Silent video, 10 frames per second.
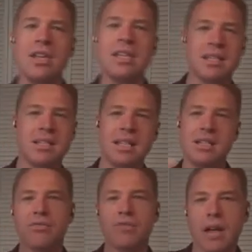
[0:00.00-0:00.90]
So
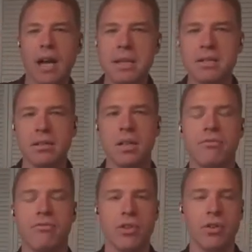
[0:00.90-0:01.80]
this is this is for
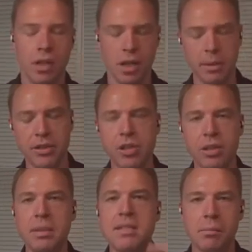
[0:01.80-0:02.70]
companies that are a little bit further
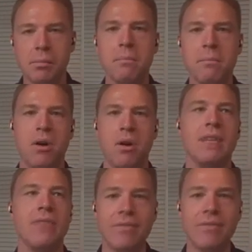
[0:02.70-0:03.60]
along, but there should be some
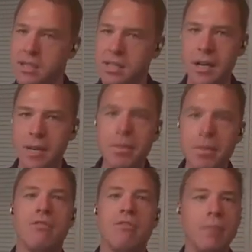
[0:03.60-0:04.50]
component of evidence
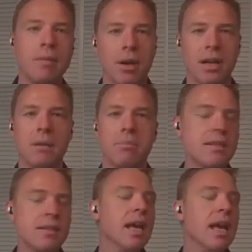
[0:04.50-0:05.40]
here from the
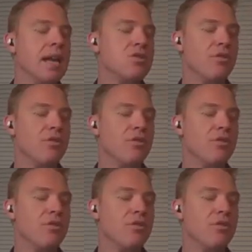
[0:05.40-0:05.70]
marketplace.